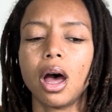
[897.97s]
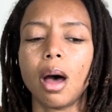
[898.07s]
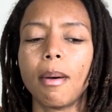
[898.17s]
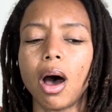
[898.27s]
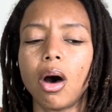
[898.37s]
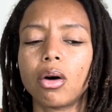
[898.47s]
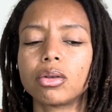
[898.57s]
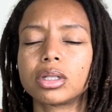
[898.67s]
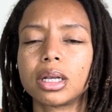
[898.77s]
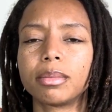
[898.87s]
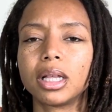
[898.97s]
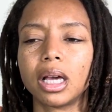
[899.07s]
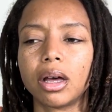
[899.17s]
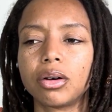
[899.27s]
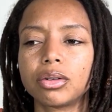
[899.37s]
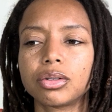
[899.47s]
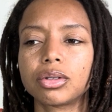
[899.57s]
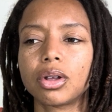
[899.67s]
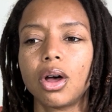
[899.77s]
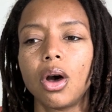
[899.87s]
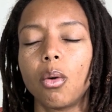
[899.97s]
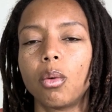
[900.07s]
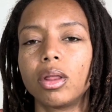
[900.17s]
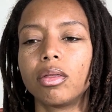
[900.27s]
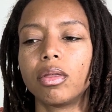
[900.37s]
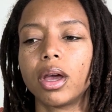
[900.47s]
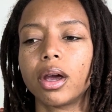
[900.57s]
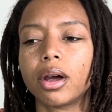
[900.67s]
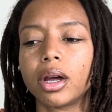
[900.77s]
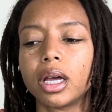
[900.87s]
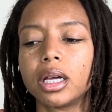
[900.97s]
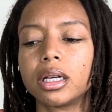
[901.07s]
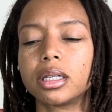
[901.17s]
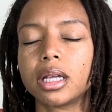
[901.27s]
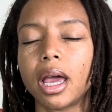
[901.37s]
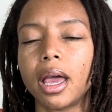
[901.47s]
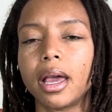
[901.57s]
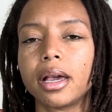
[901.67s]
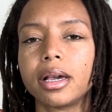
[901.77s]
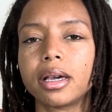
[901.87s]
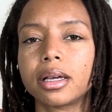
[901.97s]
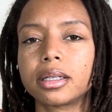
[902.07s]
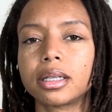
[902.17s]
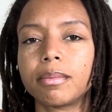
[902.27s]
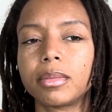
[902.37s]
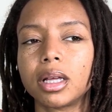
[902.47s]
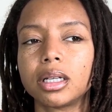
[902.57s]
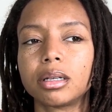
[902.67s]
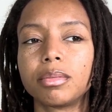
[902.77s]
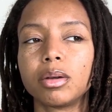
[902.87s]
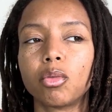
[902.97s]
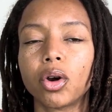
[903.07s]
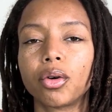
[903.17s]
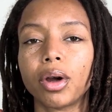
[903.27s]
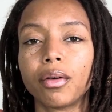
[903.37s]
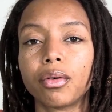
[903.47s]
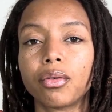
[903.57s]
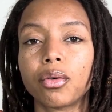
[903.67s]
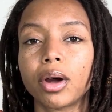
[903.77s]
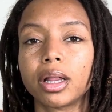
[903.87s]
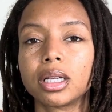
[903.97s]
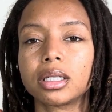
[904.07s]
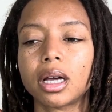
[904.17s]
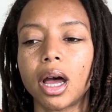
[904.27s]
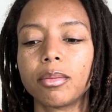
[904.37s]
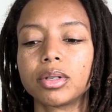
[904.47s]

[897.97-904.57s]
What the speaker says: about something else when there is a something to be more grateful for at this time,